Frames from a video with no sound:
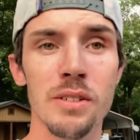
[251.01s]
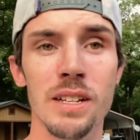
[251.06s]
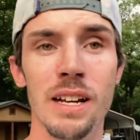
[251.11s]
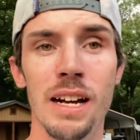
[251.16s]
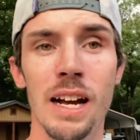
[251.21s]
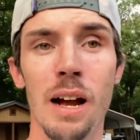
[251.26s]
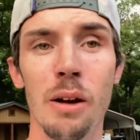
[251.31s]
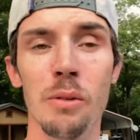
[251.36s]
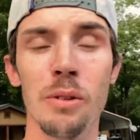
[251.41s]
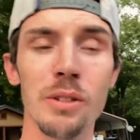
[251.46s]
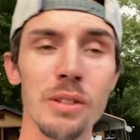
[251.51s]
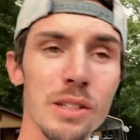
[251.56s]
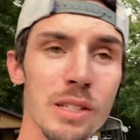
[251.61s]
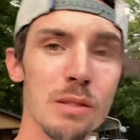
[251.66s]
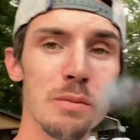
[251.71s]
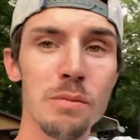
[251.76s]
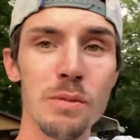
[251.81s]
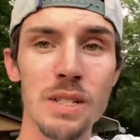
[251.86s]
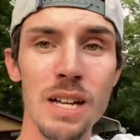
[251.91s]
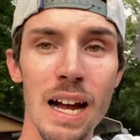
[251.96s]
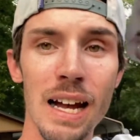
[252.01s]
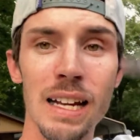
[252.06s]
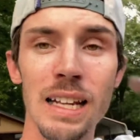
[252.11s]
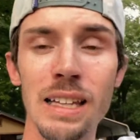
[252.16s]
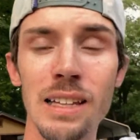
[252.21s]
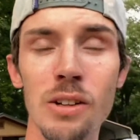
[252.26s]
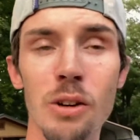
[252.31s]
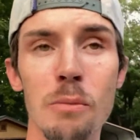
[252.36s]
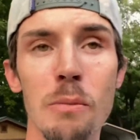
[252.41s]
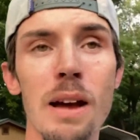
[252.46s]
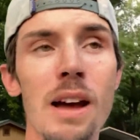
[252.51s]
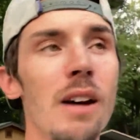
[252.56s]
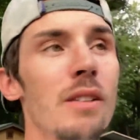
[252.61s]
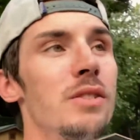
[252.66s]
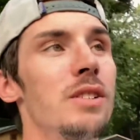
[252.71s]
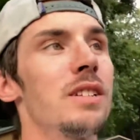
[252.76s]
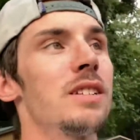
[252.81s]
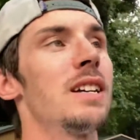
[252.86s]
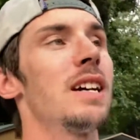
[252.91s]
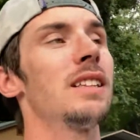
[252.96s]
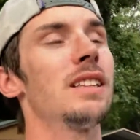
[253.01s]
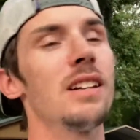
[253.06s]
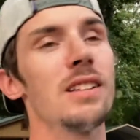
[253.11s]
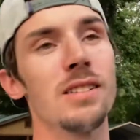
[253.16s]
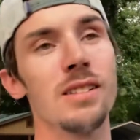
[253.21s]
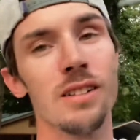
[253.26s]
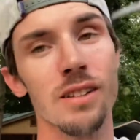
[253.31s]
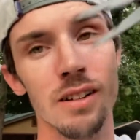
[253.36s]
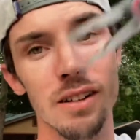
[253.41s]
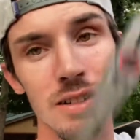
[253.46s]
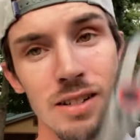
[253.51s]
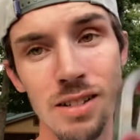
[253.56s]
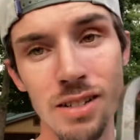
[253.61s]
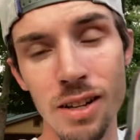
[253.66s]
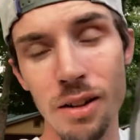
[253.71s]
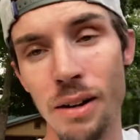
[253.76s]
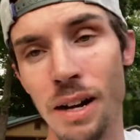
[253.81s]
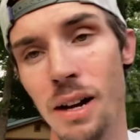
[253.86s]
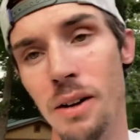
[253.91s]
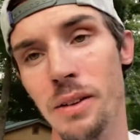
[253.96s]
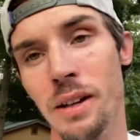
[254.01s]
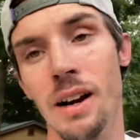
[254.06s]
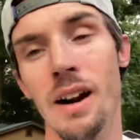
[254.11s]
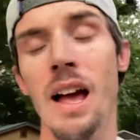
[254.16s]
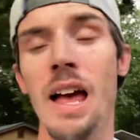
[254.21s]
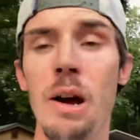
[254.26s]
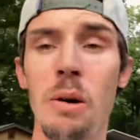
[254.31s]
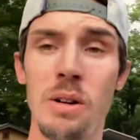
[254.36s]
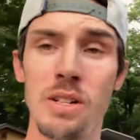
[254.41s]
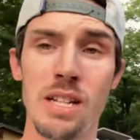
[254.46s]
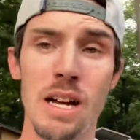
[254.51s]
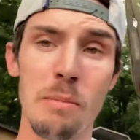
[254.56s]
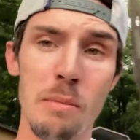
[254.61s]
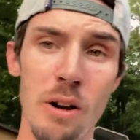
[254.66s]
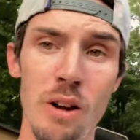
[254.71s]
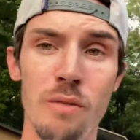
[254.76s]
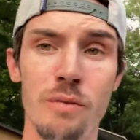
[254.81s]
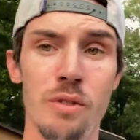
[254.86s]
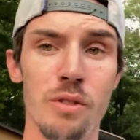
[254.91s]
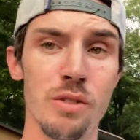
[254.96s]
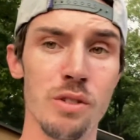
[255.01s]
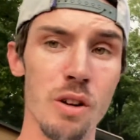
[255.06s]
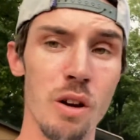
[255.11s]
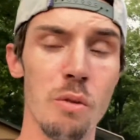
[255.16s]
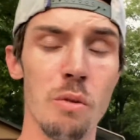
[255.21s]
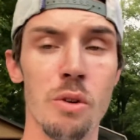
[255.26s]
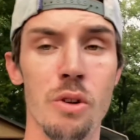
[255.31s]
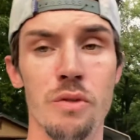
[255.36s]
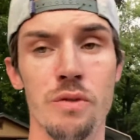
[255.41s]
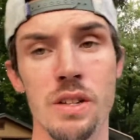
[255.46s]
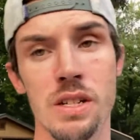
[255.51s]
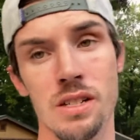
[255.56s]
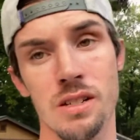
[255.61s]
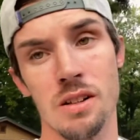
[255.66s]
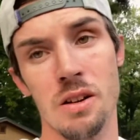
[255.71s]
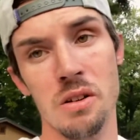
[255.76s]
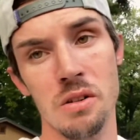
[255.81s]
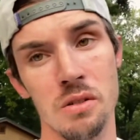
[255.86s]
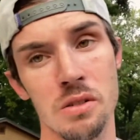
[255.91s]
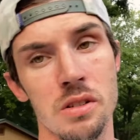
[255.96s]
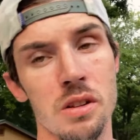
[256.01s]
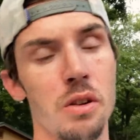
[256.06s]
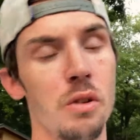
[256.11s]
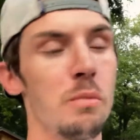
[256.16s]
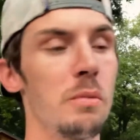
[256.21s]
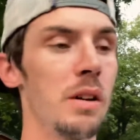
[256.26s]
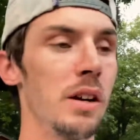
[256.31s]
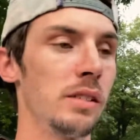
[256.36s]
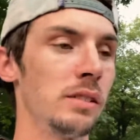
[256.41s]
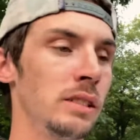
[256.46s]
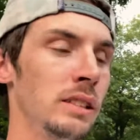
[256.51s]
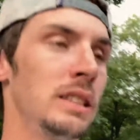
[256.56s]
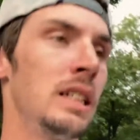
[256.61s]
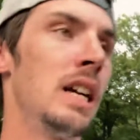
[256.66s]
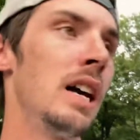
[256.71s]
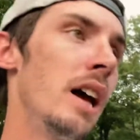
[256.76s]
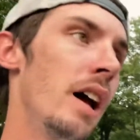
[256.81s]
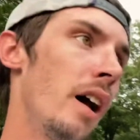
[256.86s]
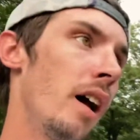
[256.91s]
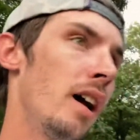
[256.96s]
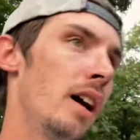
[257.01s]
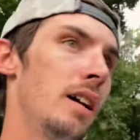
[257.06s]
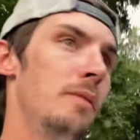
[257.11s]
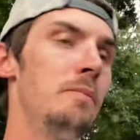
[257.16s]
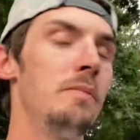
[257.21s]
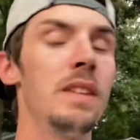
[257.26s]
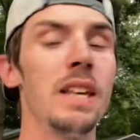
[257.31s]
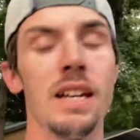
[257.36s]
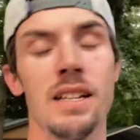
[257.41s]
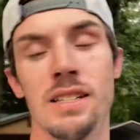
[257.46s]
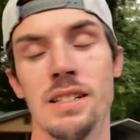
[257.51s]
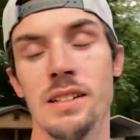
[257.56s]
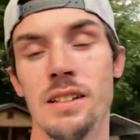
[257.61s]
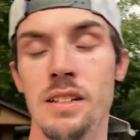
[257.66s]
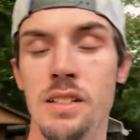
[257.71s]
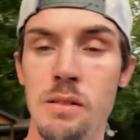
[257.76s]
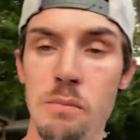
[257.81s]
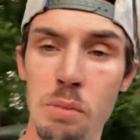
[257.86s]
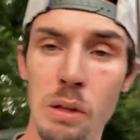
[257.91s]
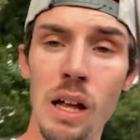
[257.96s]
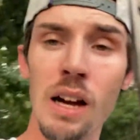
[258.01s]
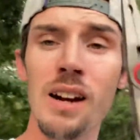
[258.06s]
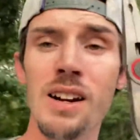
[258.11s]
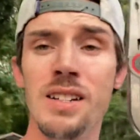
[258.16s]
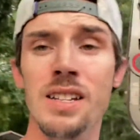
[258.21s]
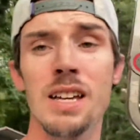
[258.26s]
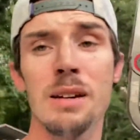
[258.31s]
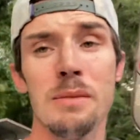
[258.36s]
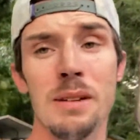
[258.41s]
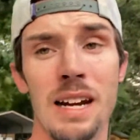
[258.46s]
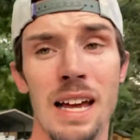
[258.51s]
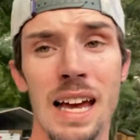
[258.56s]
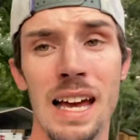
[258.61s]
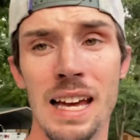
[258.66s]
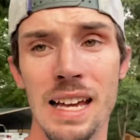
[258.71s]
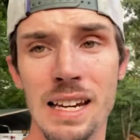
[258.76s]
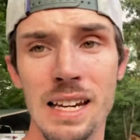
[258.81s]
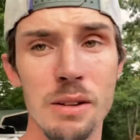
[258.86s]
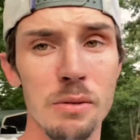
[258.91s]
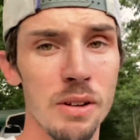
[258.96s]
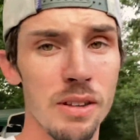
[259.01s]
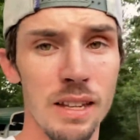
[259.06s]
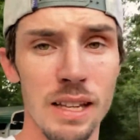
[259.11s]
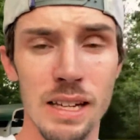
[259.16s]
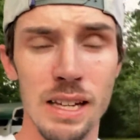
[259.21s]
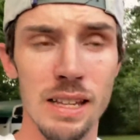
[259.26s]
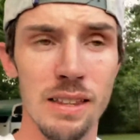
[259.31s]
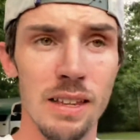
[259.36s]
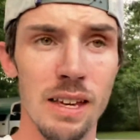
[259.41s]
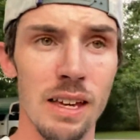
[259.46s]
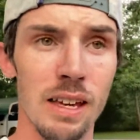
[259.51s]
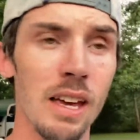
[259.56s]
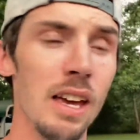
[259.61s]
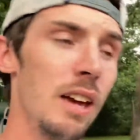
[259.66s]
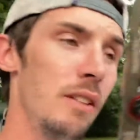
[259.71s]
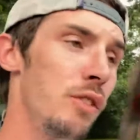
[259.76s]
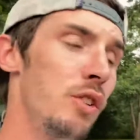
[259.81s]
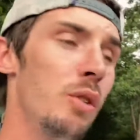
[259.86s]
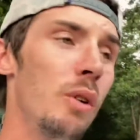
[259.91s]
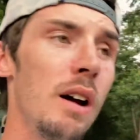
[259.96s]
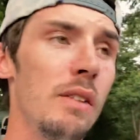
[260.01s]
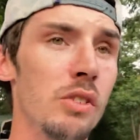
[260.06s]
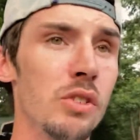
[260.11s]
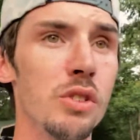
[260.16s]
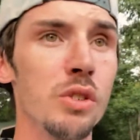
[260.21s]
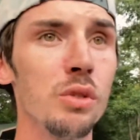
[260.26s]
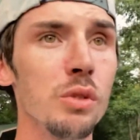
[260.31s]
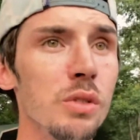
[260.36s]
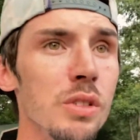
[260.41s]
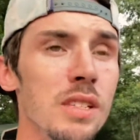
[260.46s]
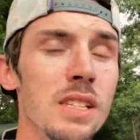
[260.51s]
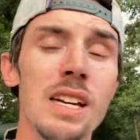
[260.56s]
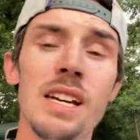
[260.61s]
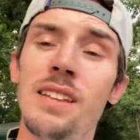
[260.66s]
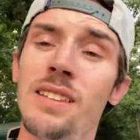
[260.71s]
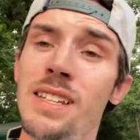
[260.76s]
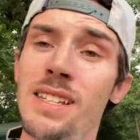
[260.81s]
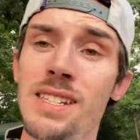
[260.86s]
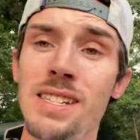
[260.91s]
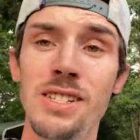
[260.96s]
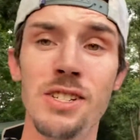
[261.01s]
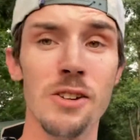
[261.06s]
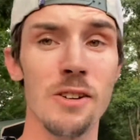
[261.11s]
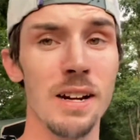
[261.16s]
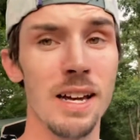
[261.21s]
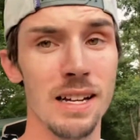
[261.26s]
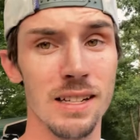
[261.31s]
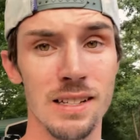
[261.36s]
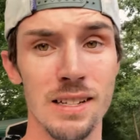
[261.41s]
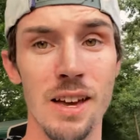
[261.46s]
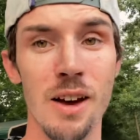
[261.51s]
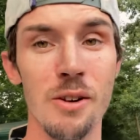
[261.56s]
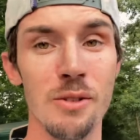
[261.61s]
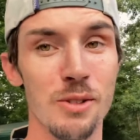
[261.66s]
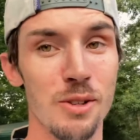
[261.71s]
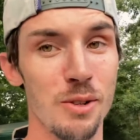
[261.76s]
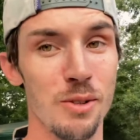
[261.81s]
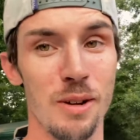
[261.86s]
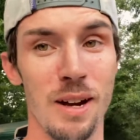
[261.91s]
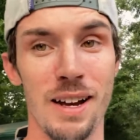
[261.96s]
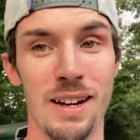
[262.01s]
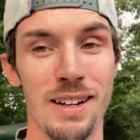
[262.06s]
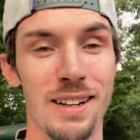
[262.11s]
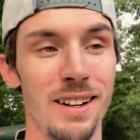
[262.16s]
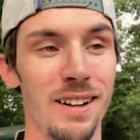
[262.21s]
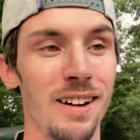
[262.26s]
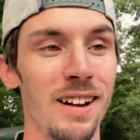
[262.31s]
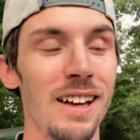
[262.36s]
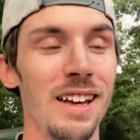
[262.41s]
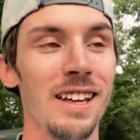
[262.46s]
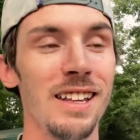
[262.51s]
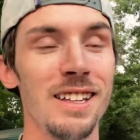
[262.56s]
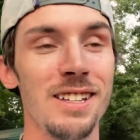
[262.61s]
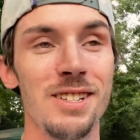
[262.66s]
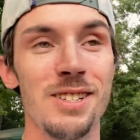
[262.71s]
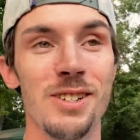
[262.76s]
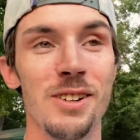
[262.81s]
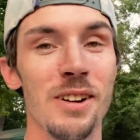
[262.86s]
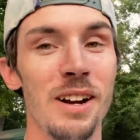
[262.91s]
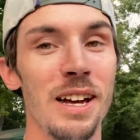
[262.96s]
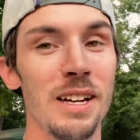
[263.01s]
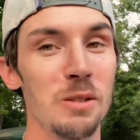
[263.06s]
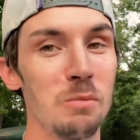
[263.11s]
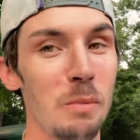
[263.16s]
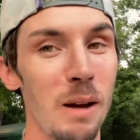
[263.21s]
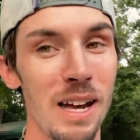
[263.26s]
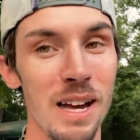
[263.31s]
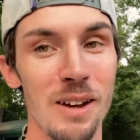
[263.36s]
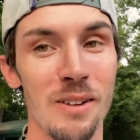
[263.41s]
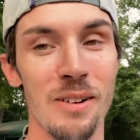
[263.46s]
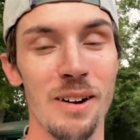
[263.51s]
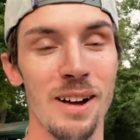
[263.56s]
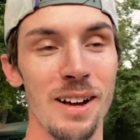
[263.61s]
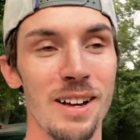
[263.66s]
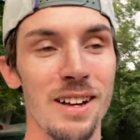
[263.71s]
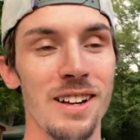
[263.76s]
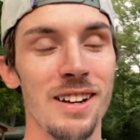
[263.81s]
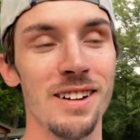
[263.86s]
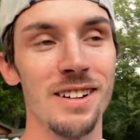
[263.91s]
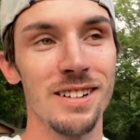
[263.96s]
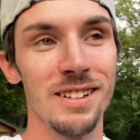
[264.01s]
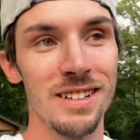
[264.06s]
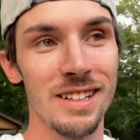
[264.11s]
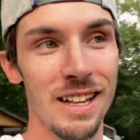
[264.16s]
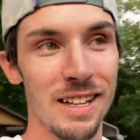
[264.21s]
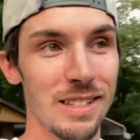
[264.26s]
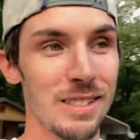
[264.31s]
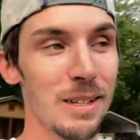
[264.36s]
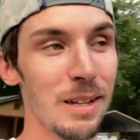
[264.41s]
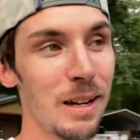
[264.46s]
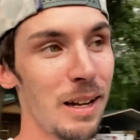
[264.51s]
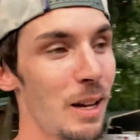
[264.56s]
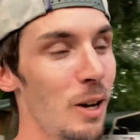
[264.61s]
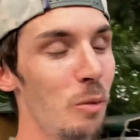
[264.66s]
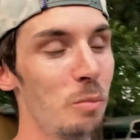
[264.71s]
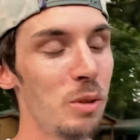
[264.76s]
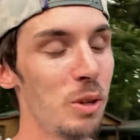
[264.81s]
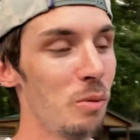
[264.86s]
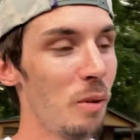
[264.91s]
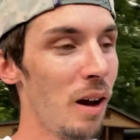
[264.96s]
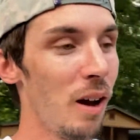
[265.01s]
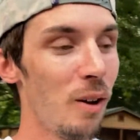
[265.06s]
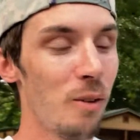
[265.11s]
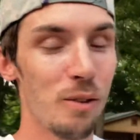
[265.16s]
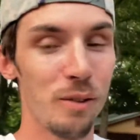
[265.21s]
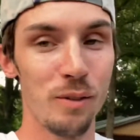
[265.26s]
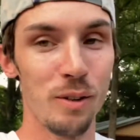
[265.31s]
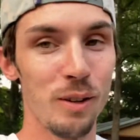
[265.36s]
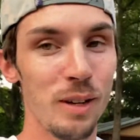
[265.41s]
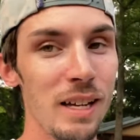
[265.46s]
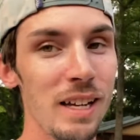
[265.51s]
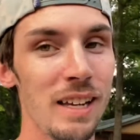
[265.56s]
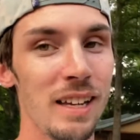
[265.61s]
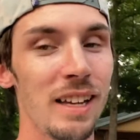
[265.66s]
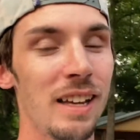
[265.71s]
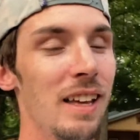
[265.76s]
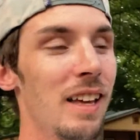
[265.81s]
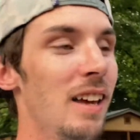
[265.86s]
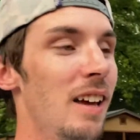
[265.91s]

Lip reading: I got really tiny little mouths. You can take that sucker and just go down there, which I bought them for saltwater fishing also, but yes, pliers come in handy with anything. If you don't have a tool set, this is your next go-to right here. This is your next man right here that's gonna help you out if you need it.